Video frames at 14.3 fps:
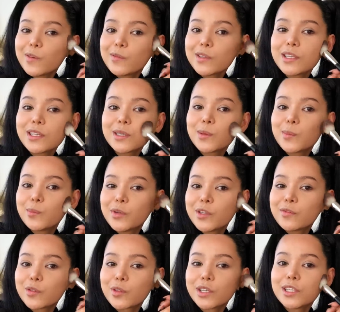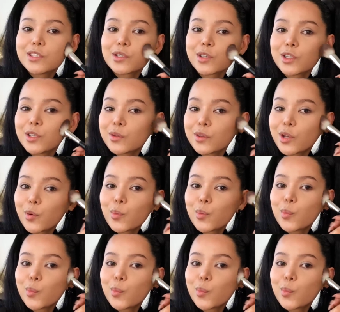I feel like big foreheads are cute though.